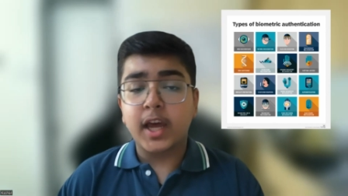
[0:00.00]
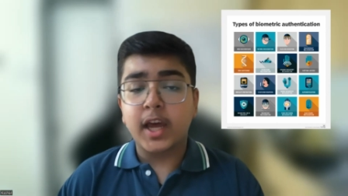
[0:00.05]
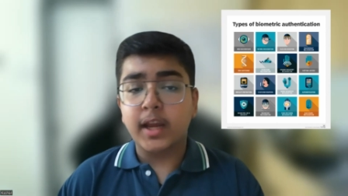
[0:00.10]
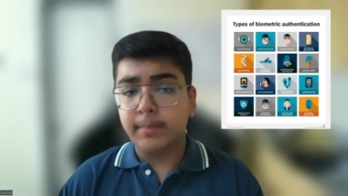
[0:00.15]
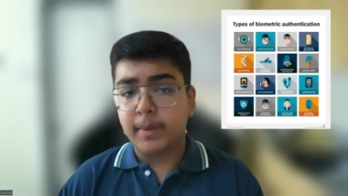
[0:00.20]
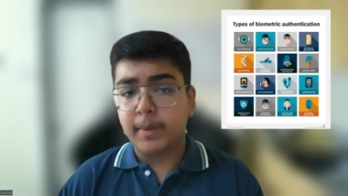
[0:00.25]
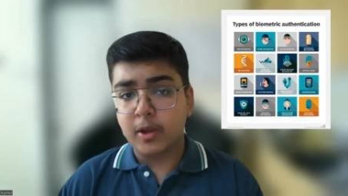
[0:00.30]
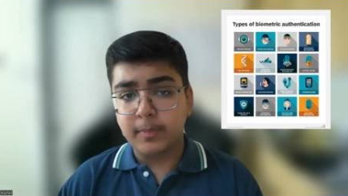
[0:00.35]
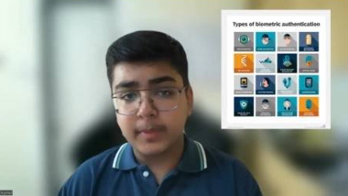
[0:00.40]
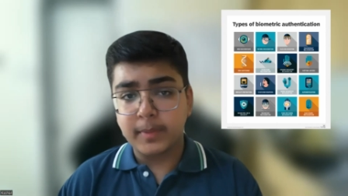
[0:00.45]

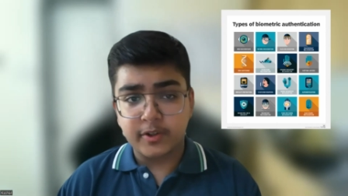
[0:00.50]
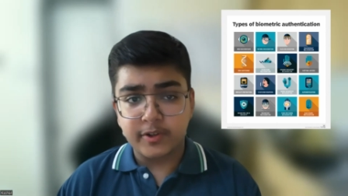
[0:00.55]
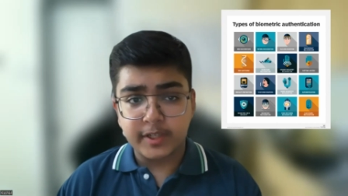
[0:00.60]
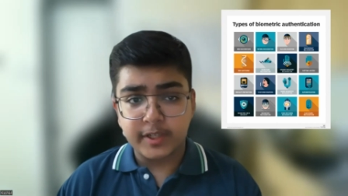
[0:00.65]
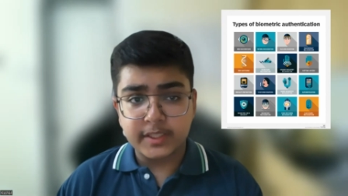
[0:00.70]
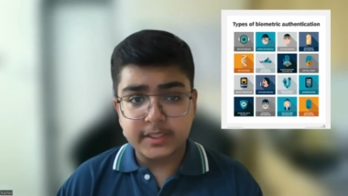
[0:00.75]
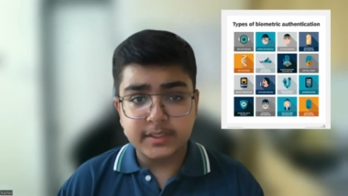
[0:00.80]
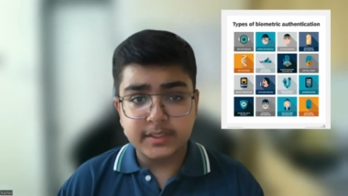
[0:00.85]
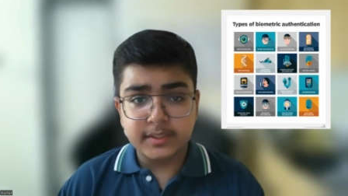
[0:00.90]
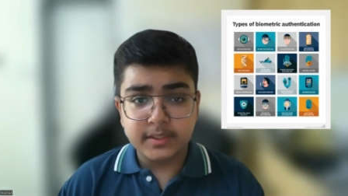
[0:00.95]
are
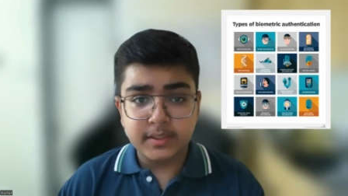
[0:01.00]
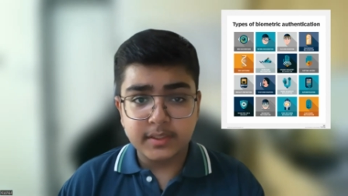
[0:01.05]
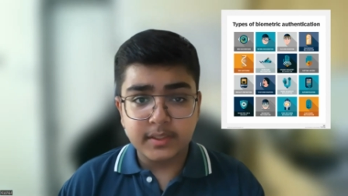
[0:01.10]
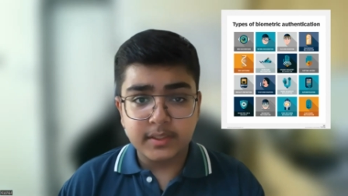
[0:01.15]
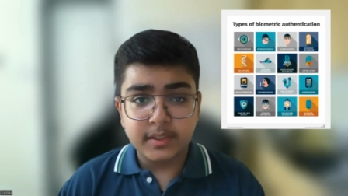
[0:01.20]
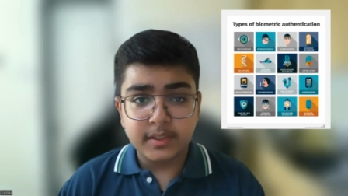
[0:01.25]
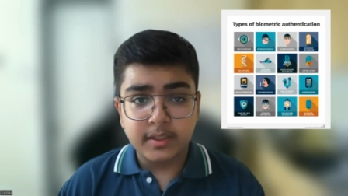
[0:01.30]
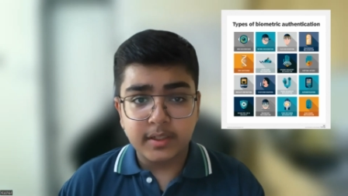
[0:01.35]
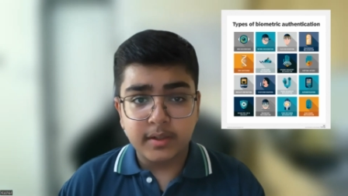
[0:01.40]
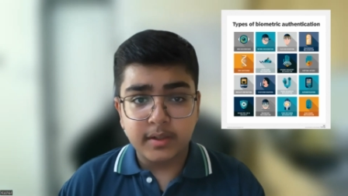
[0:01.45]
biometrics?
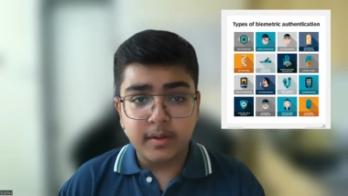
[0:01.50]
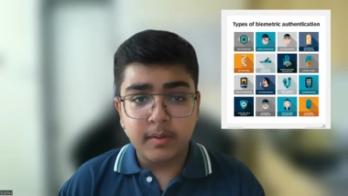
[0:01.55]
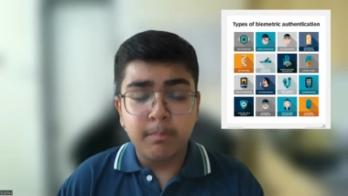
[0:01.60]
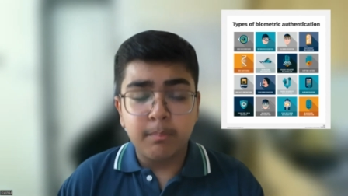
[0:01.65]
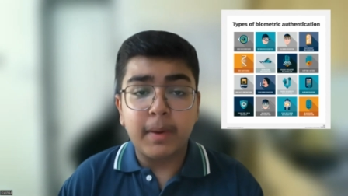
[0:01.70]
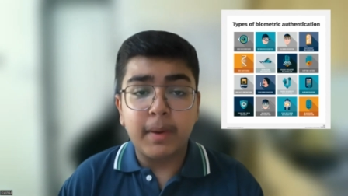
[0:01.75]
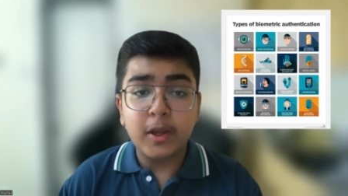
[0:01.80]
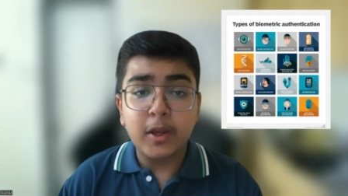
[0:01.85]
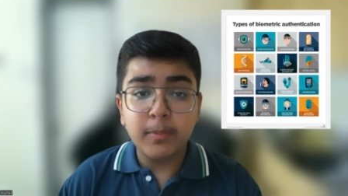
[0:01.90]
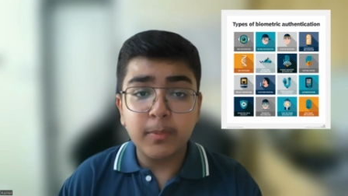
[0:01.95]

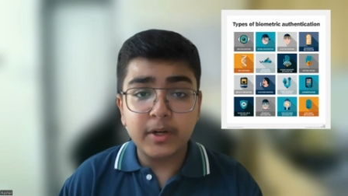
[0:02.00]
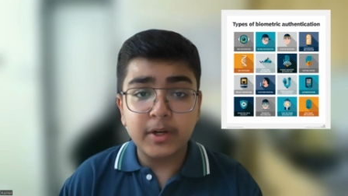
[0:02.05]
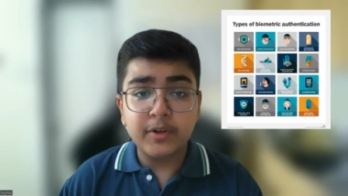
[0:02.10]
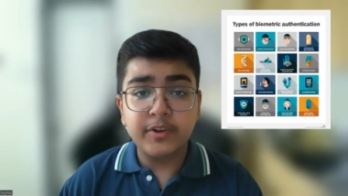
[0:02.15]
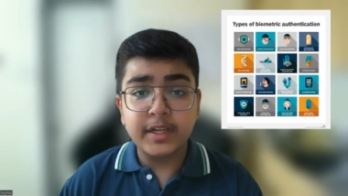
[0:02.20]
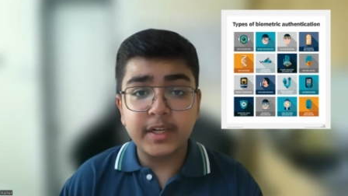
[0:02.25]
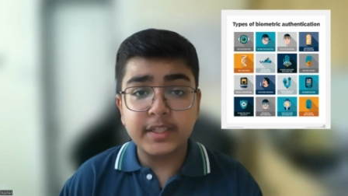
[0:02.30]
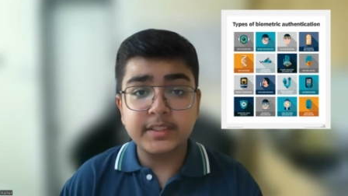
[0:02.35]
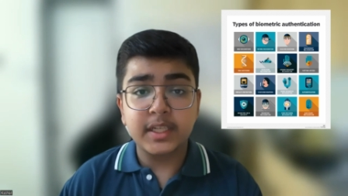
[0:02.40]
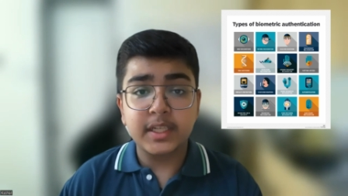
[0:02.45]

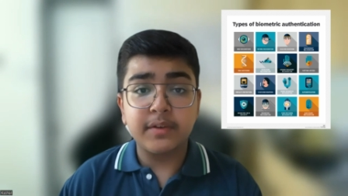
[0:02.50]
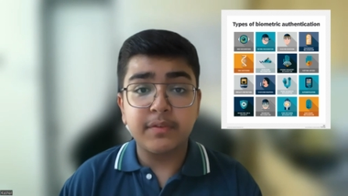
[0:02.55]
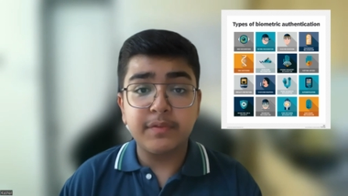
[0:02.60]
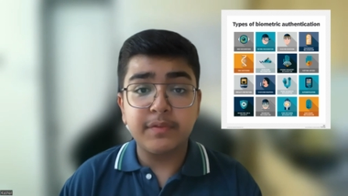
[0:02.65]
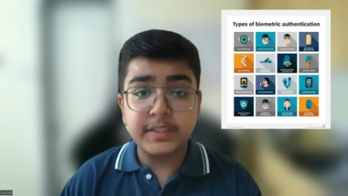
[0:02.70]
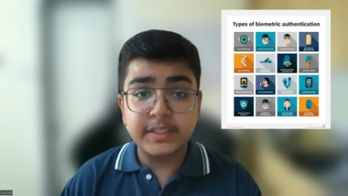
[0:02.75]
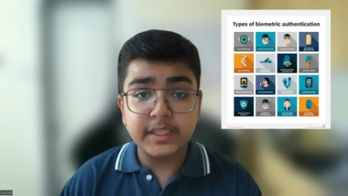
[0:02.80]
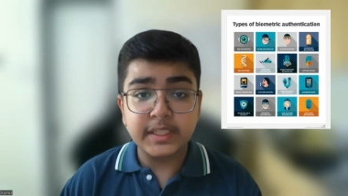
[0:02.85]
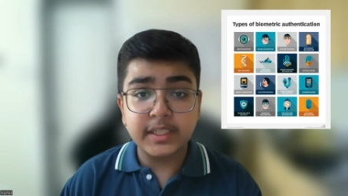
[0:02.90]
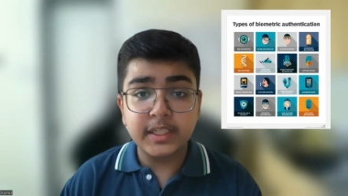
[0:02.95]
Biometrics are
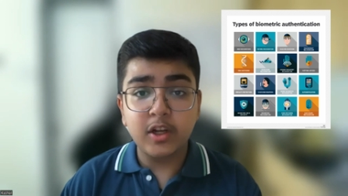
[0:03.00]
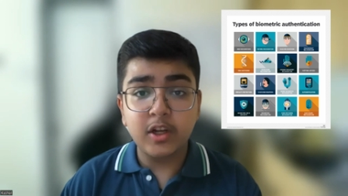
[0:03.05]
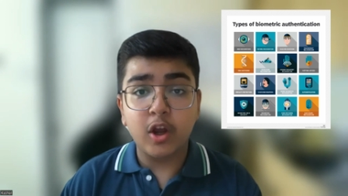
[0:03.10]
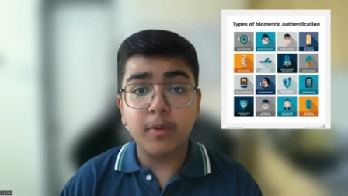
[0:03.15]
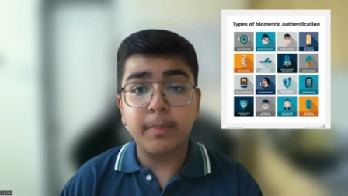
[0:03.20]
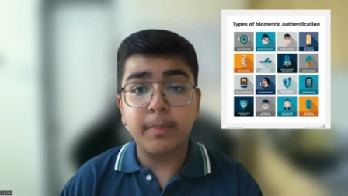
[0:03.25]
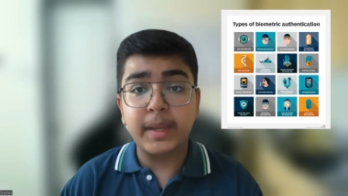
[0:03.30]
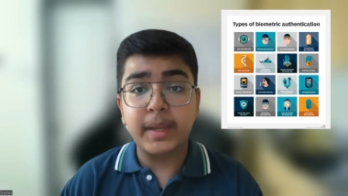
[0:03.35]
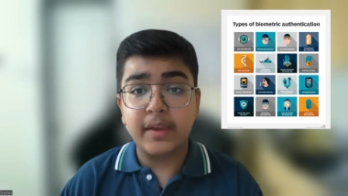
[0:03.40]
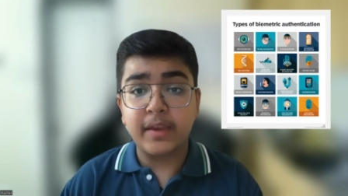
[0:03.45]
physical
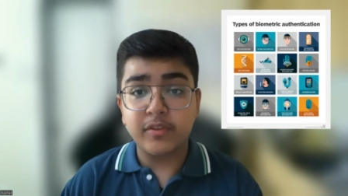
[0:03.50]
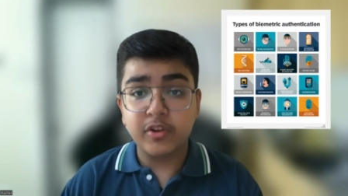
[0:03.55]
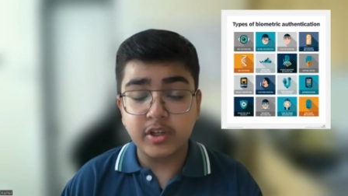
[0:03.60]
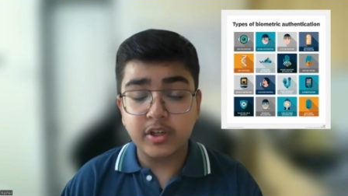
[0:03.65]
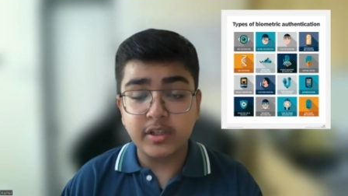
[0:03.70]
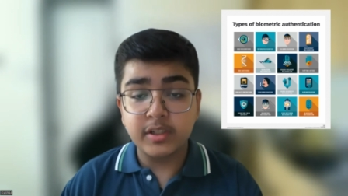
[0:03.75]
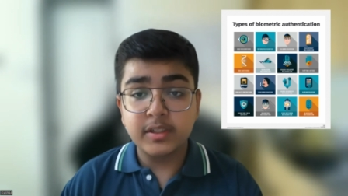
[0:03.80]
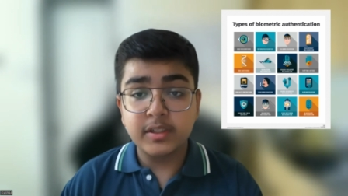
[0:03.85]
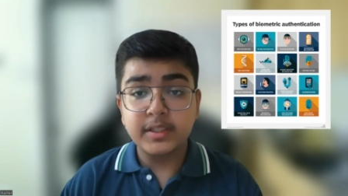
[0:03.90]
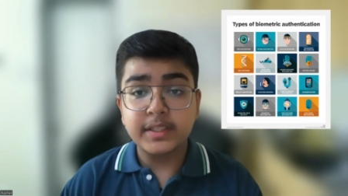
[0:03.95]
or
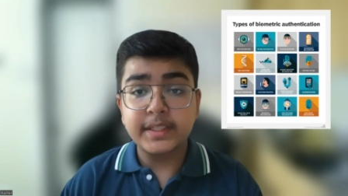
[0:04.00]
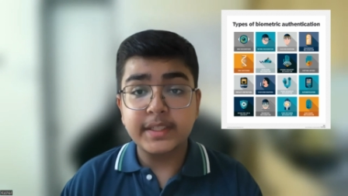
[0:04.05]
behavioral